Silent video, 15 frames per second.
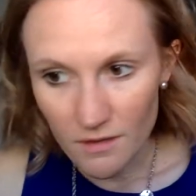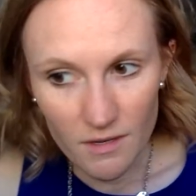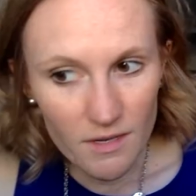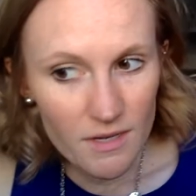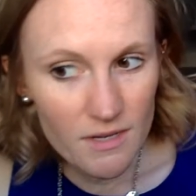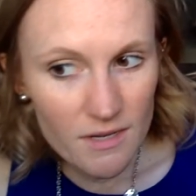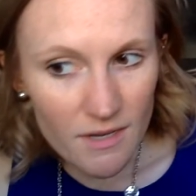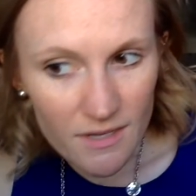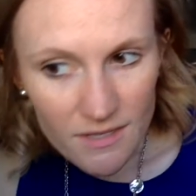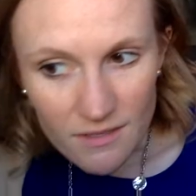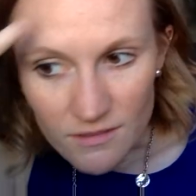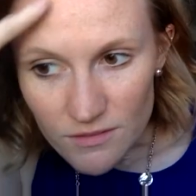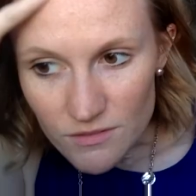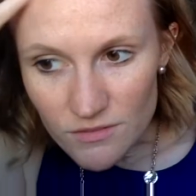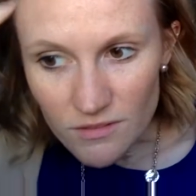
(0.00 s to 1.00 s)
And I
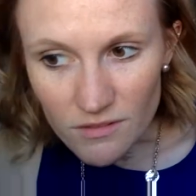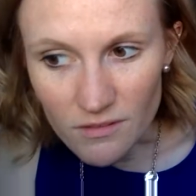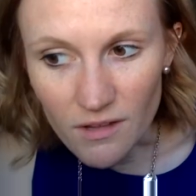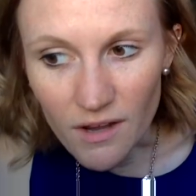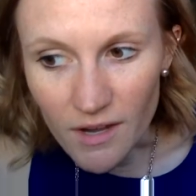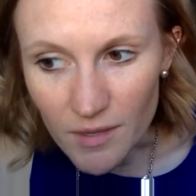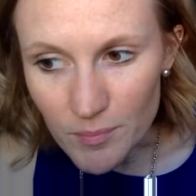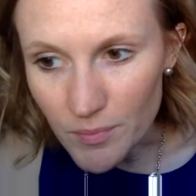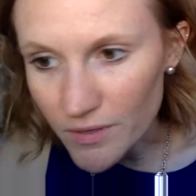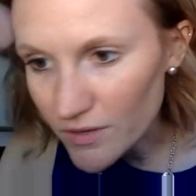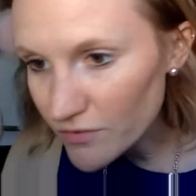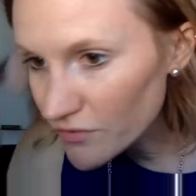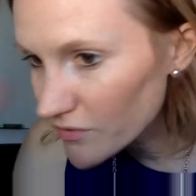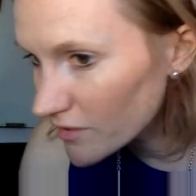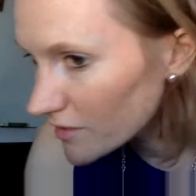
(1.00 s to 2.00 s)
didn't use a lot, but
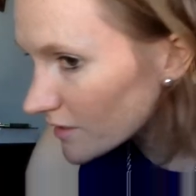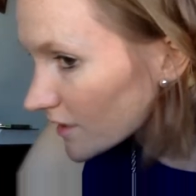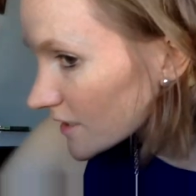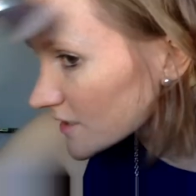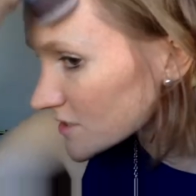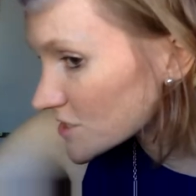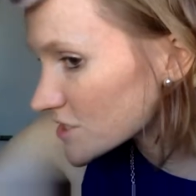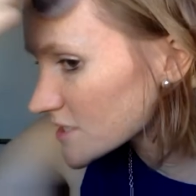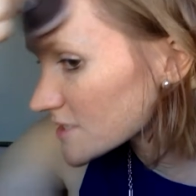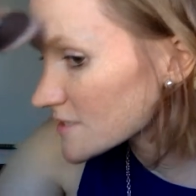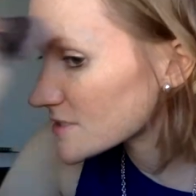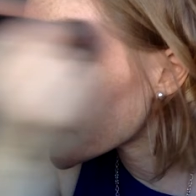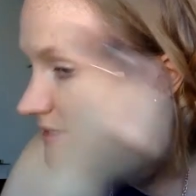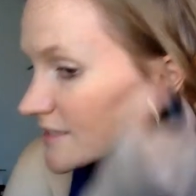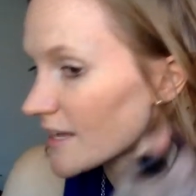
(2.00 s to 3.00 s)
I feel like
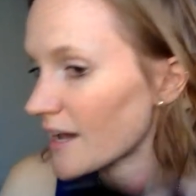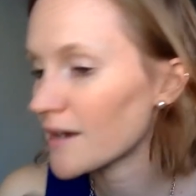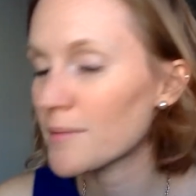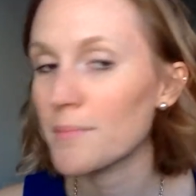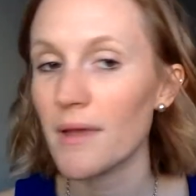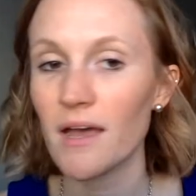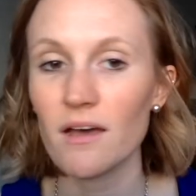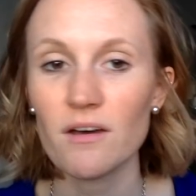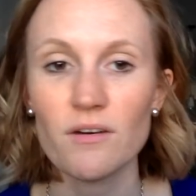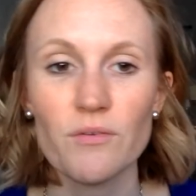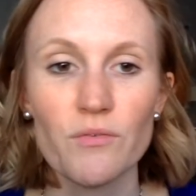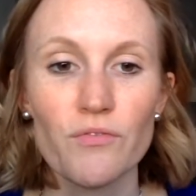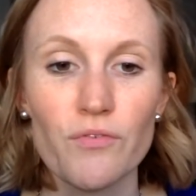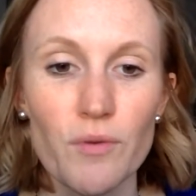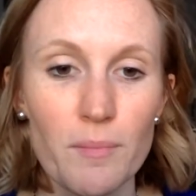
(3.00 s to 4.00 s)
just that
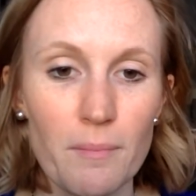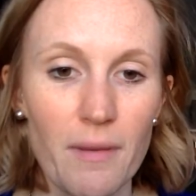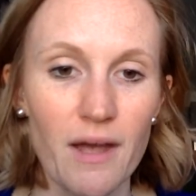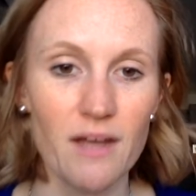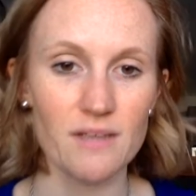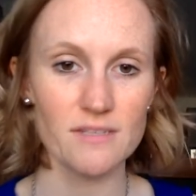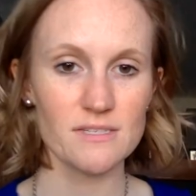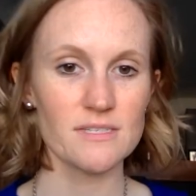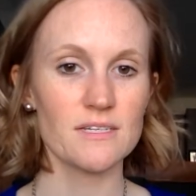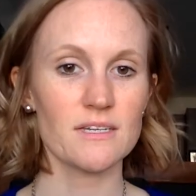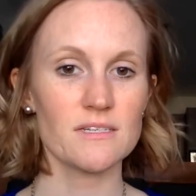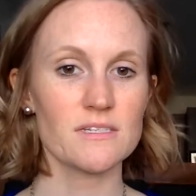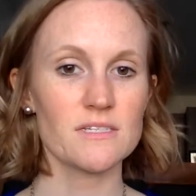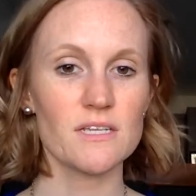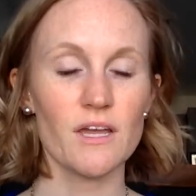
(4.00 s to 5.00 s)
amount for my
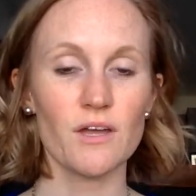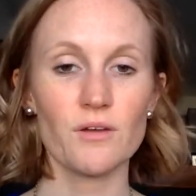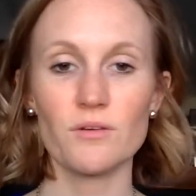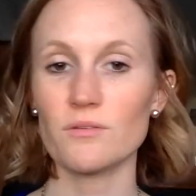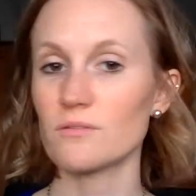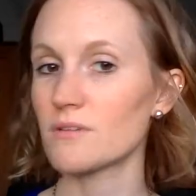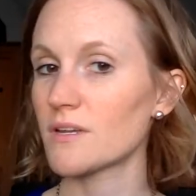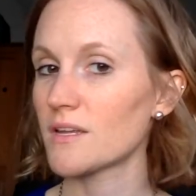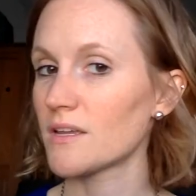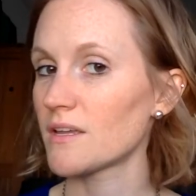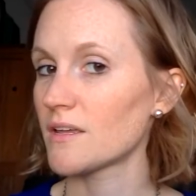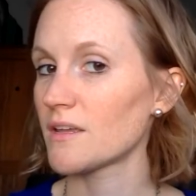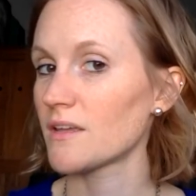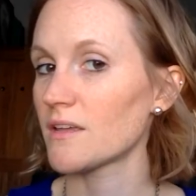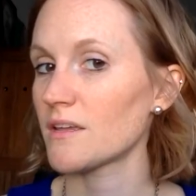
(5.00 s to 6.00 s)
skin tone
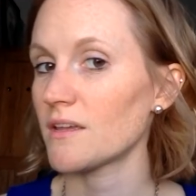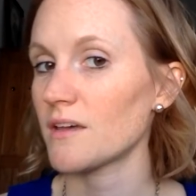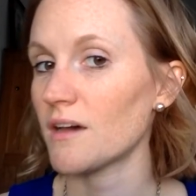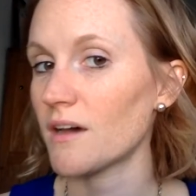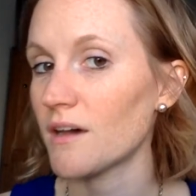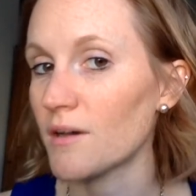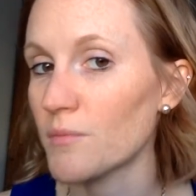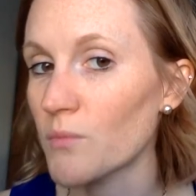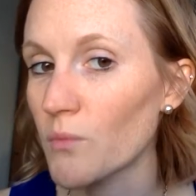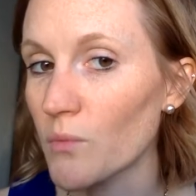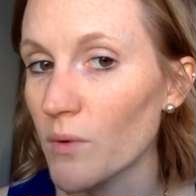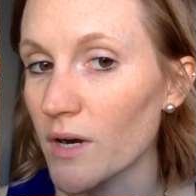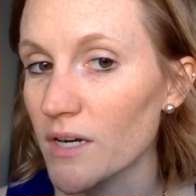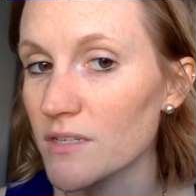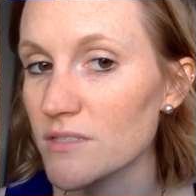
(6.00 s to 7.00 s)

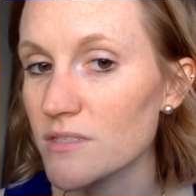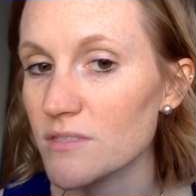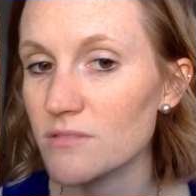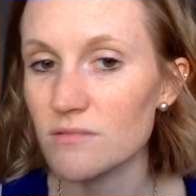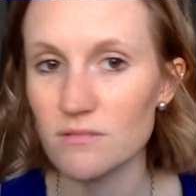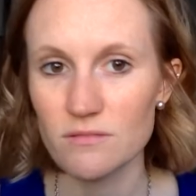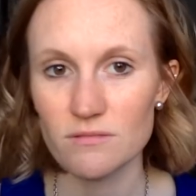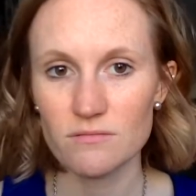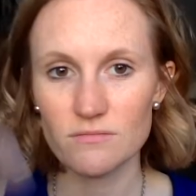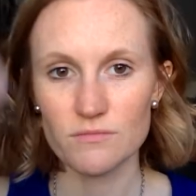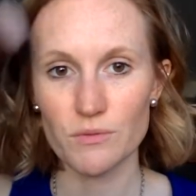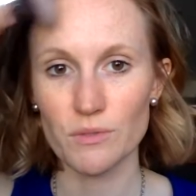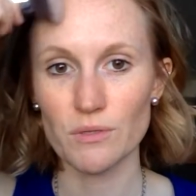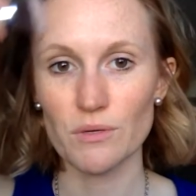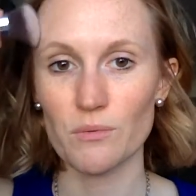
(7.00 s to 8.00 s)
works
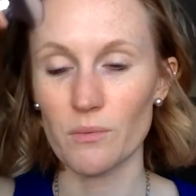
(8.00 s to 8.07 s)
really